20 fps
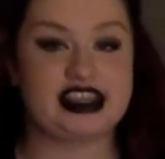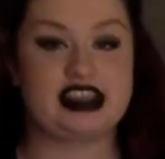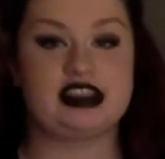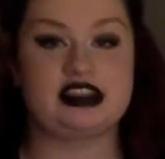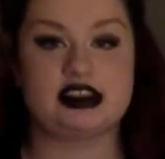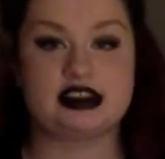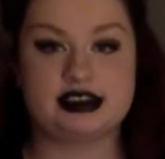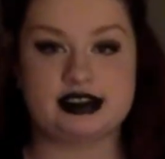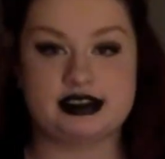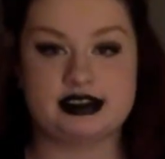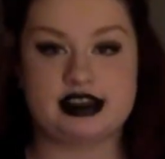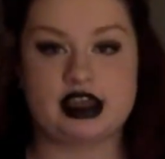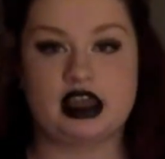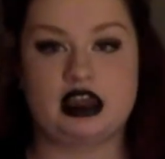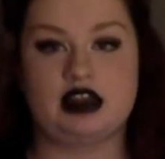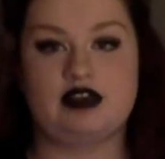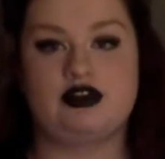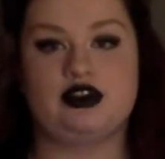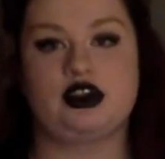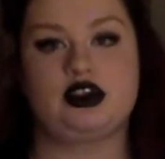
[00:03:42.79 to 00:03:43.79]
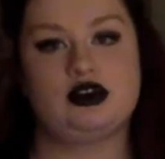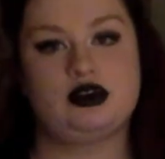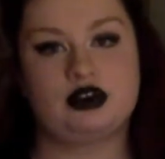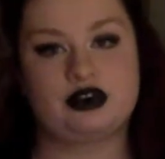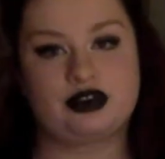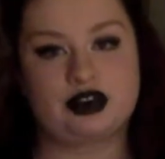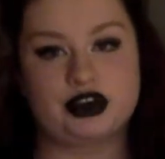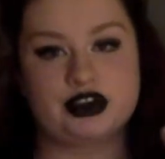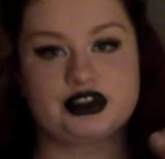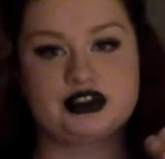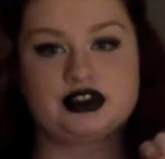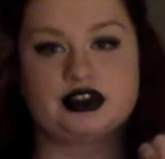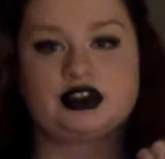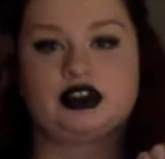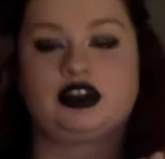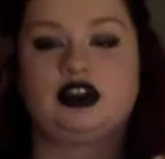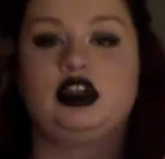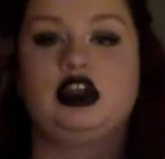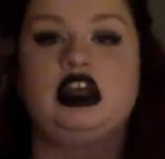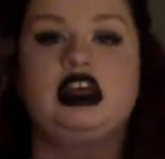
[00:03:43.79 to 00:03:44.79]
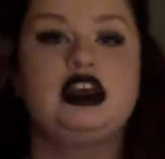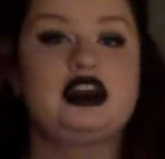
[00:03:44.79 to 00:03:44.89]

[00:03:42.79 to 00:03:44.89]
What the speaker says: And this is kind of the universal.